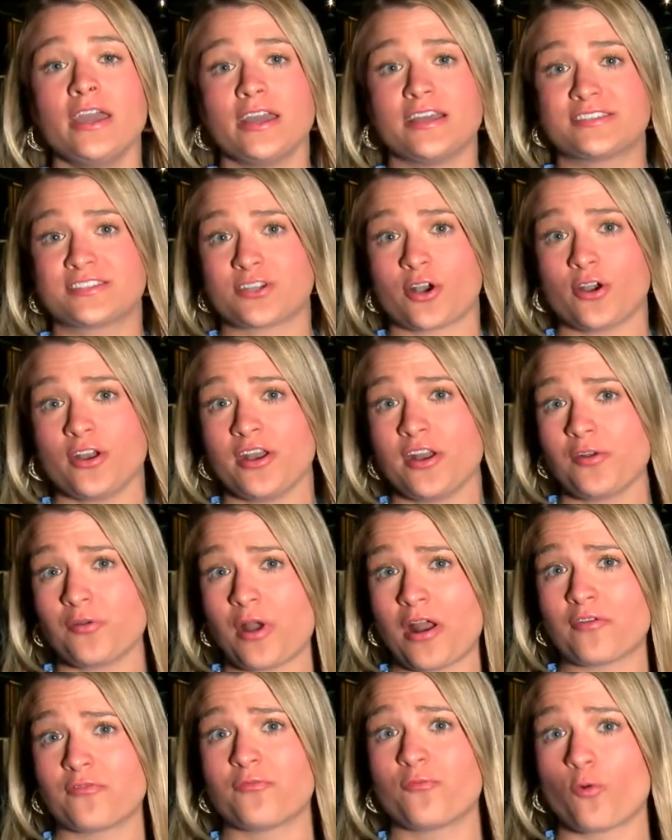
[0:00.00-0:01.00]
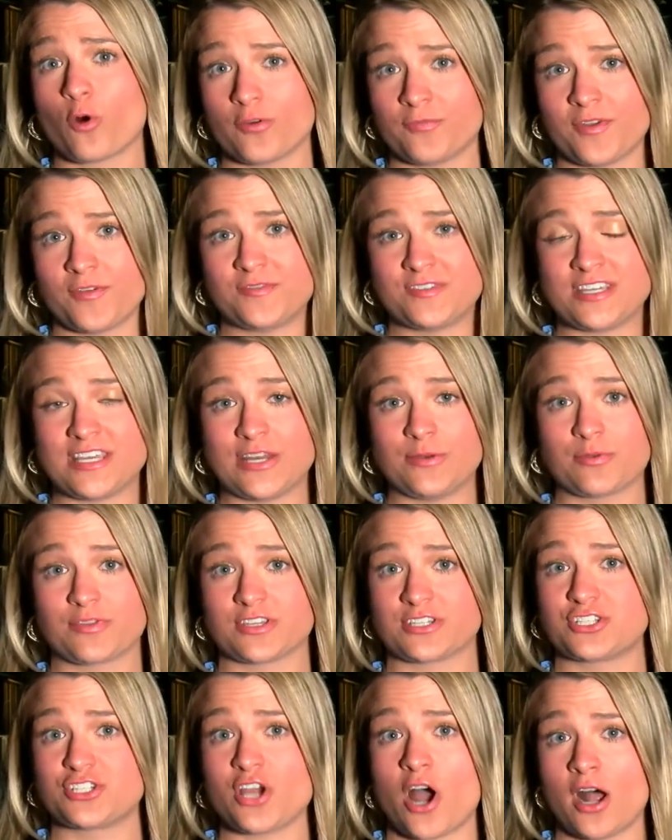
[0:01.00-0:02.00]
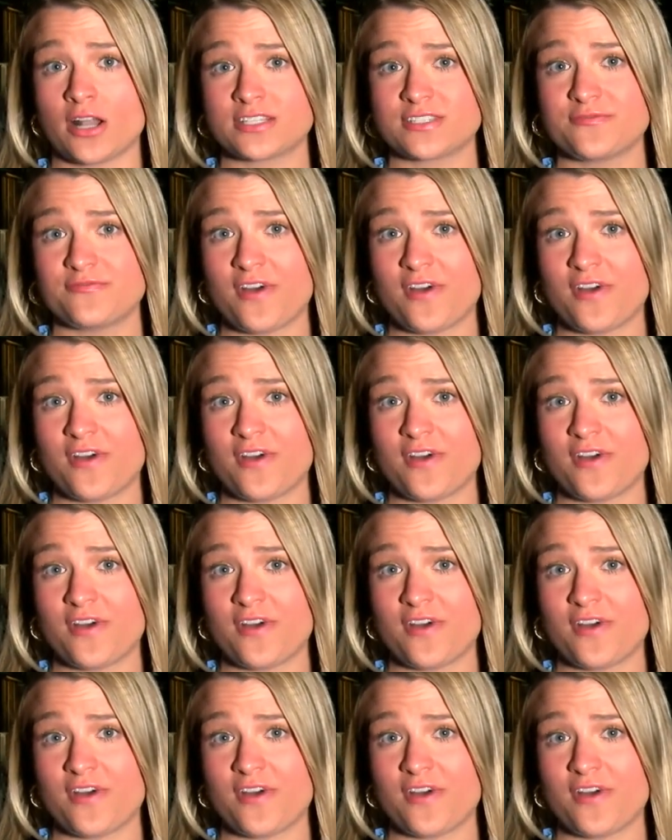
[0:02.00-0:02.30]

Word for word: It started at around 415 with a shots